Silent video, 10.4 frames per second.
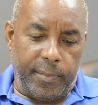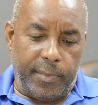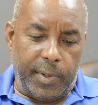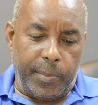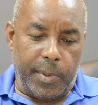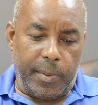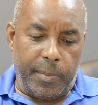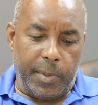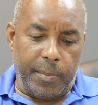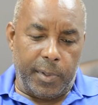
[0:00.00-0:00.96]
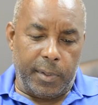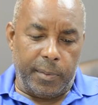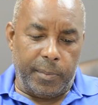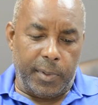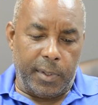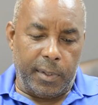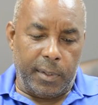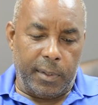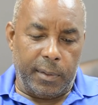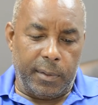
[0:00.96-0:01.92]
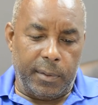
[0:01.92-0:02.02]
I remember, I mean, my
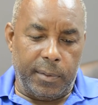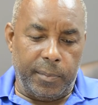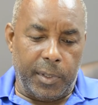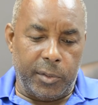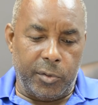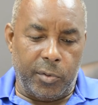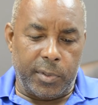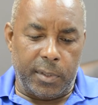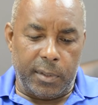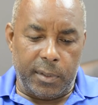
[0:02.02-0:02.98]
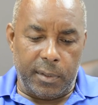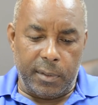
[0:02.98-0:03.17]
my my daughter,